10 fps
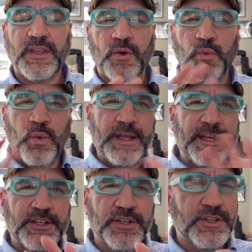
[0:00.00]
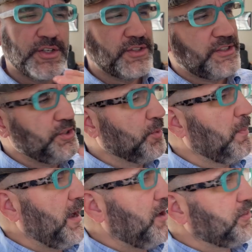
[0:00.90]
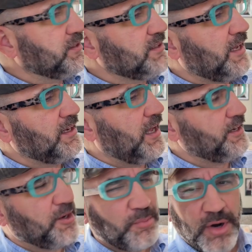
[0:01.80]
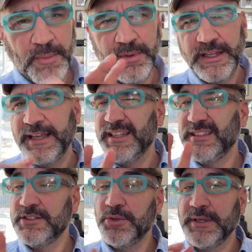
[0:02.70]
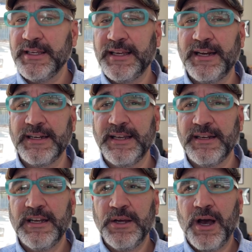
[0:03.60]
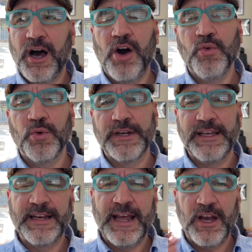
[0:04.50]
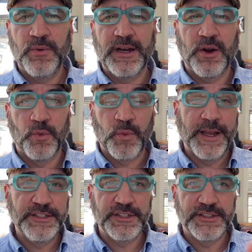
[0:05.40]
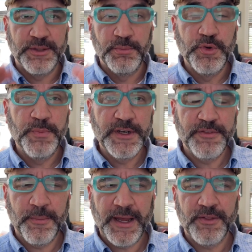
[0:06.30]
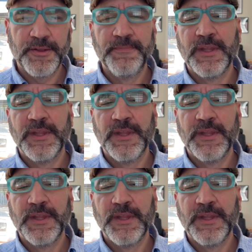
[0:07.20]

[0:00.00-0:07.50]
when it turns, your mouth is not lined up properly, and so it can kind of get awkward in how it arranges the movement of the mouth.